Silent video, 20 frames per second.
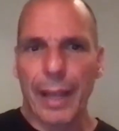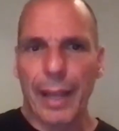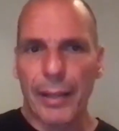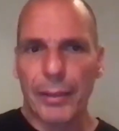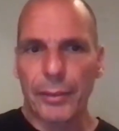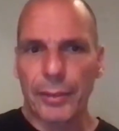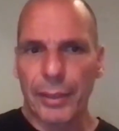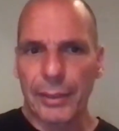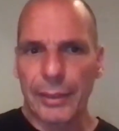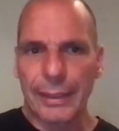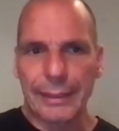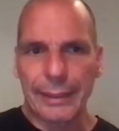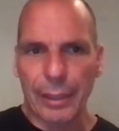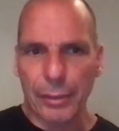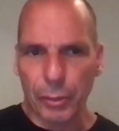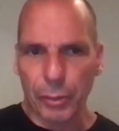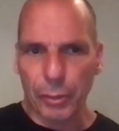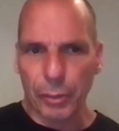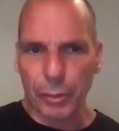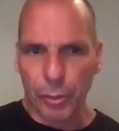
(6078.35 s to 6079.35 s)
down the
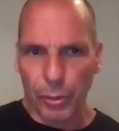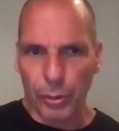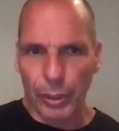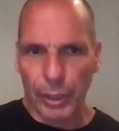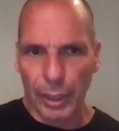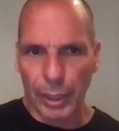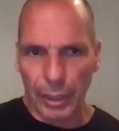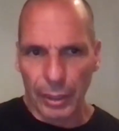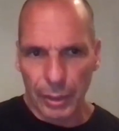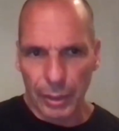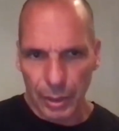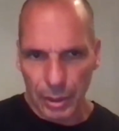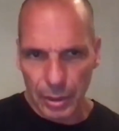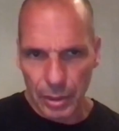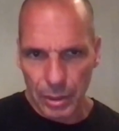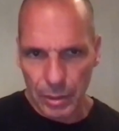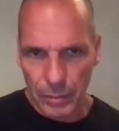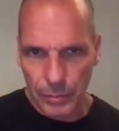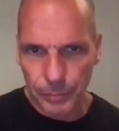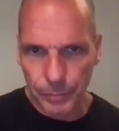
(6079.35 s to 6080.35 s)
dictatorial
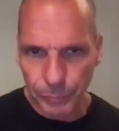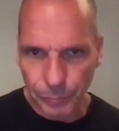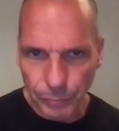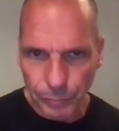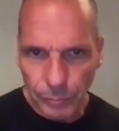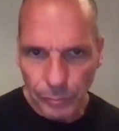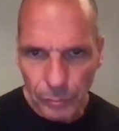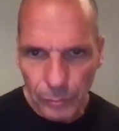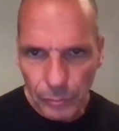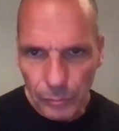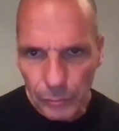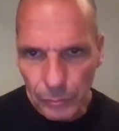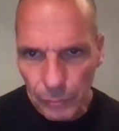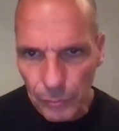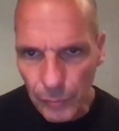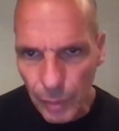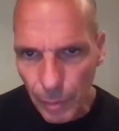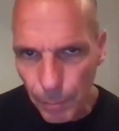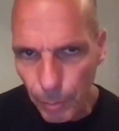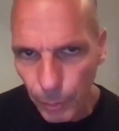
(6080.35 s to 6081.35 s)

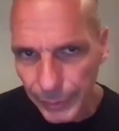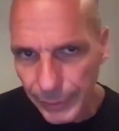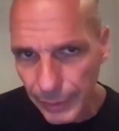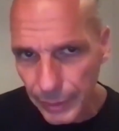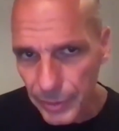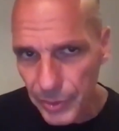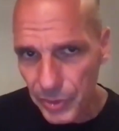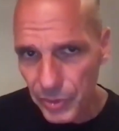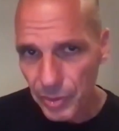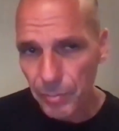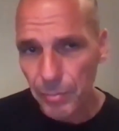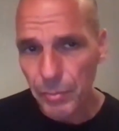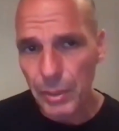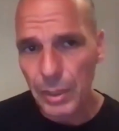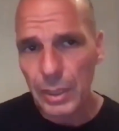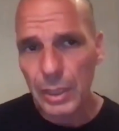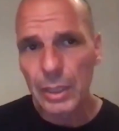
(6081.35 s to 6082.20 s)
political system.